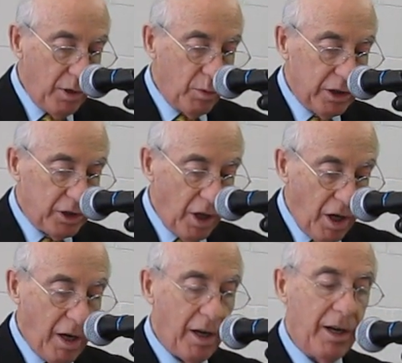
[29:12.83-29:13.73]
which
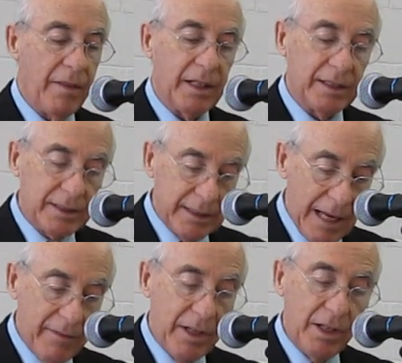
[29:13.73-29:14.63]
are the
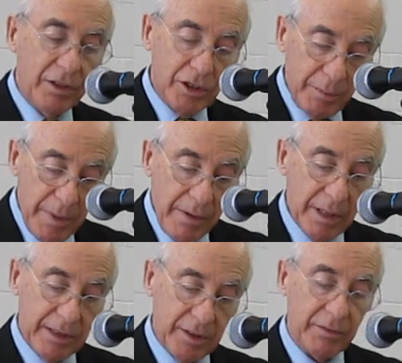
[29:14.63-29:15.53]
seven
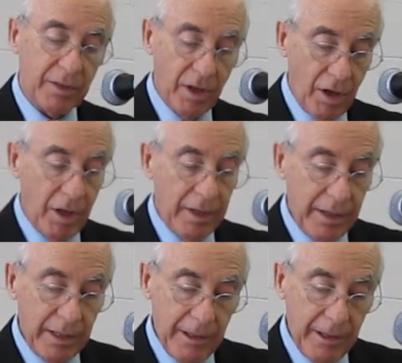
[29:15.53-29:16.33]
spirits of God